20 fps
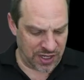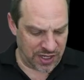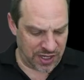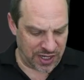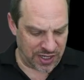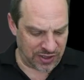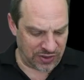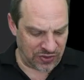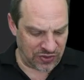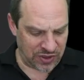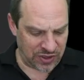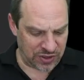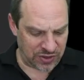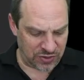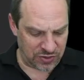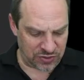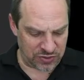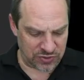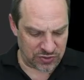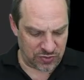
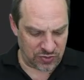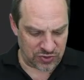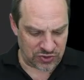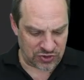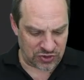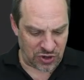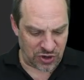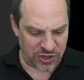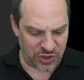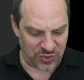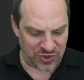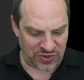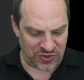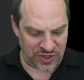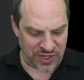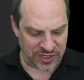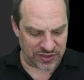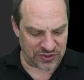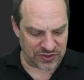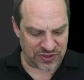Anything starting with
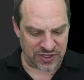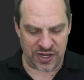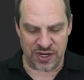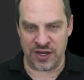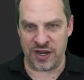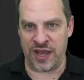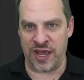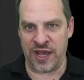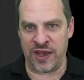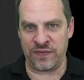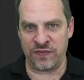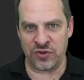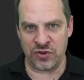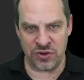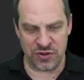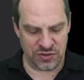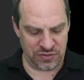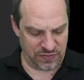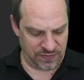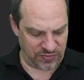Einstein and
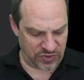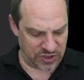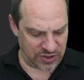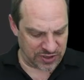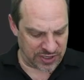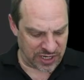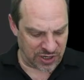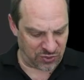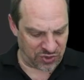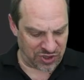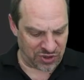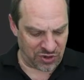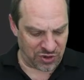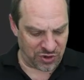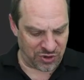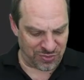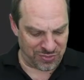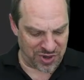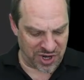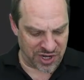after that we
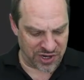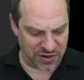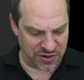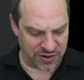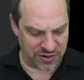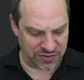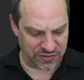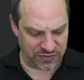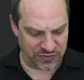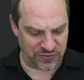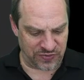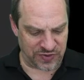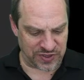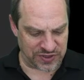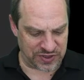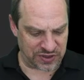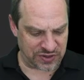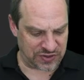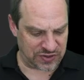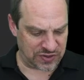call modern
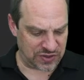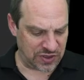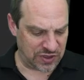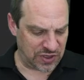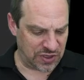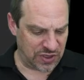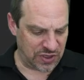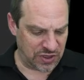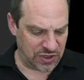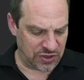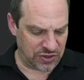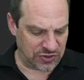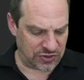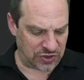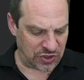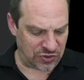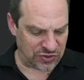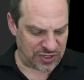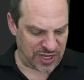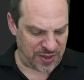physics.
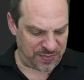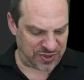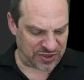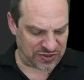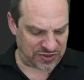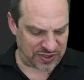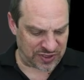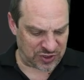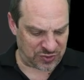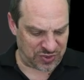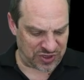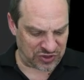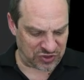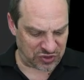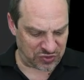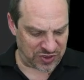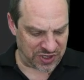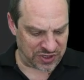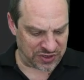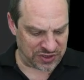So topics like
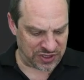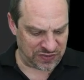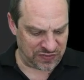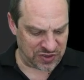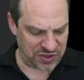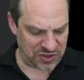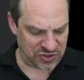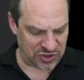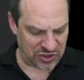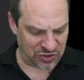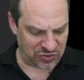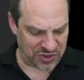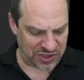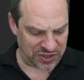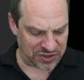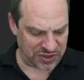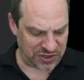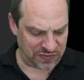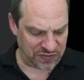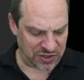special relativity, general
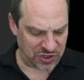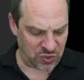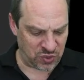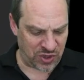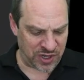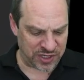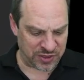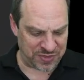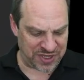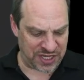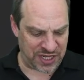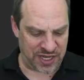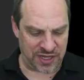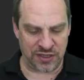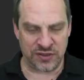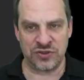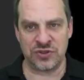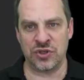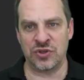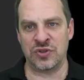relativity, quantum
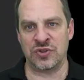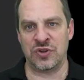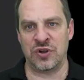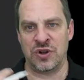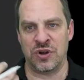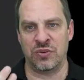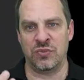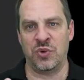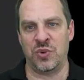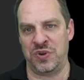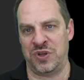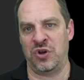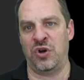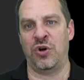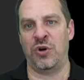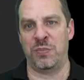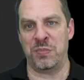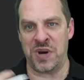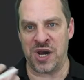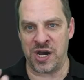mechanics, those are what we
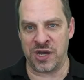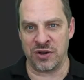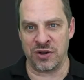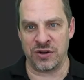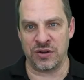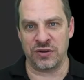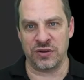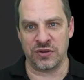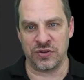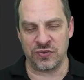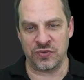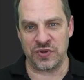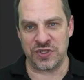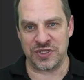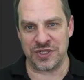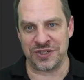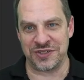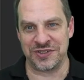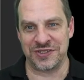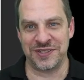call modern
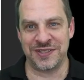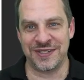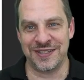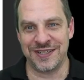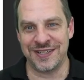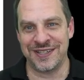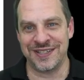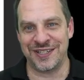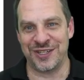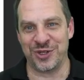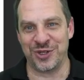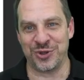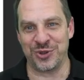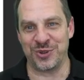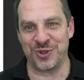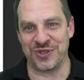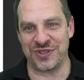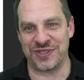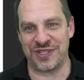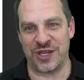physics. Of
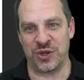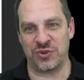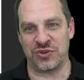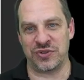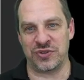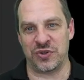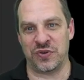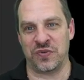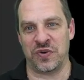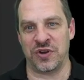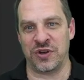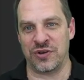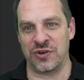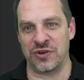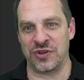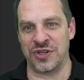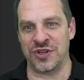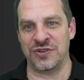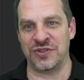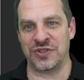course, that was over
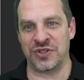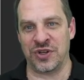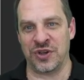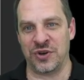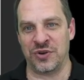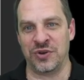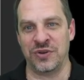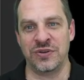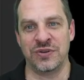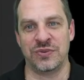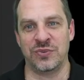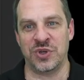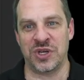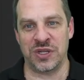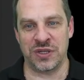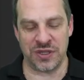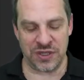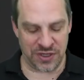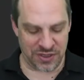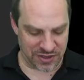100 years ago
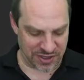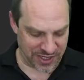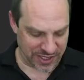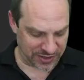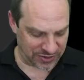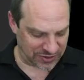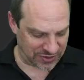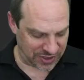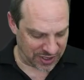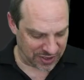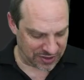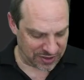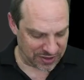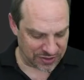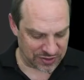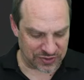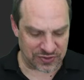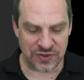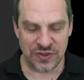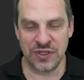when uh, Einstein did
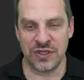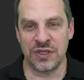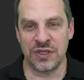his